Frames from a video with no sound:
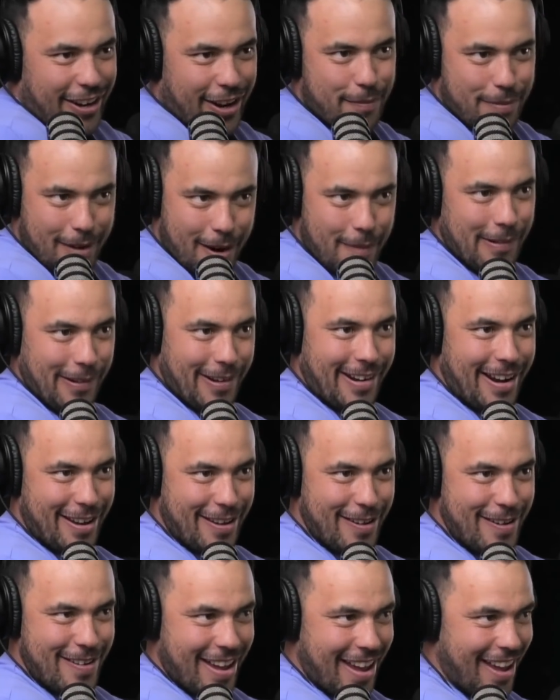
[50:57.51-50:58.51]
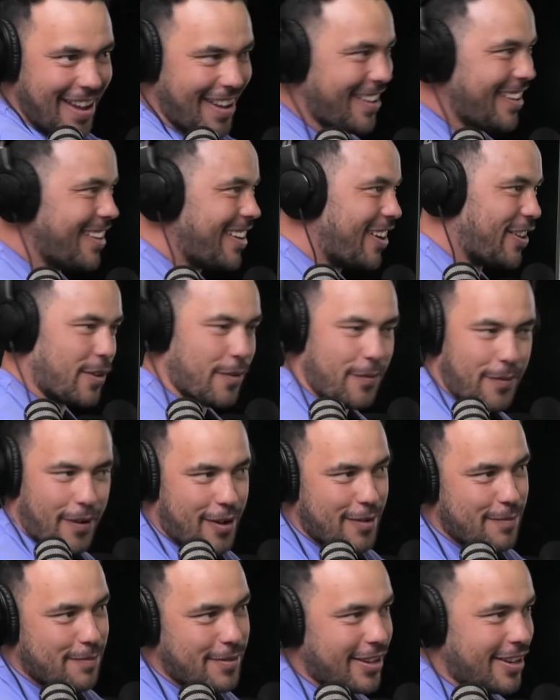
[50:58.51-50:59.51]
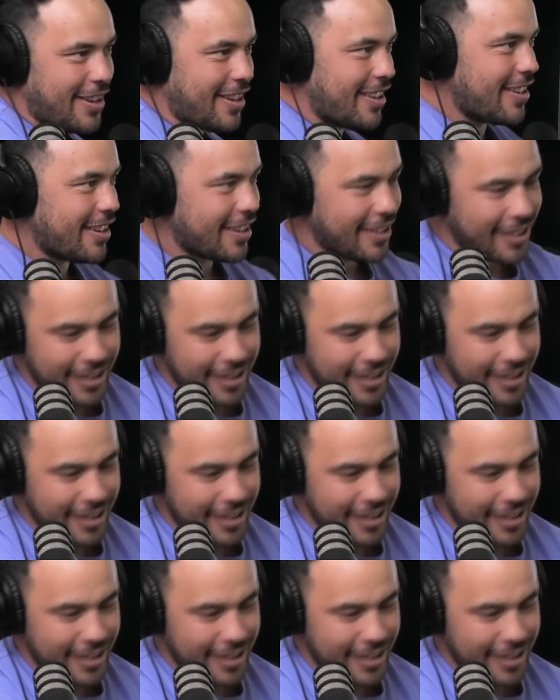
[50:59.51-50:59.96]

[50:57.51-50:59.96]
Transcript: And I go, bro, I'm looking at you here on the phone, Petey.